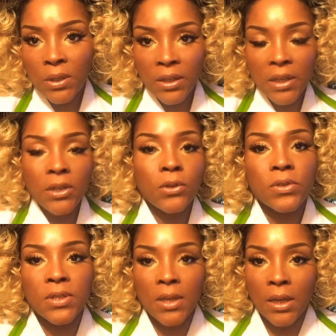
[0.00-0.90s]
clean your
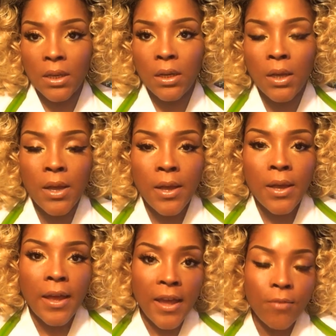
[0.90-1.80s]
skin
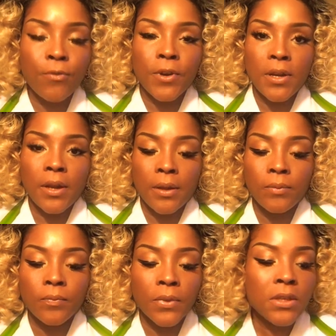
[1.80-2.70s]
every day.
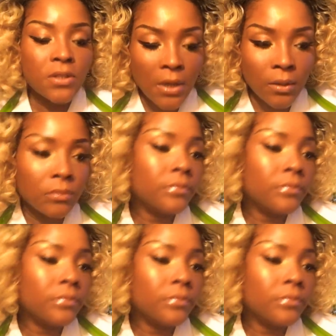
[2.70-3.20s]
So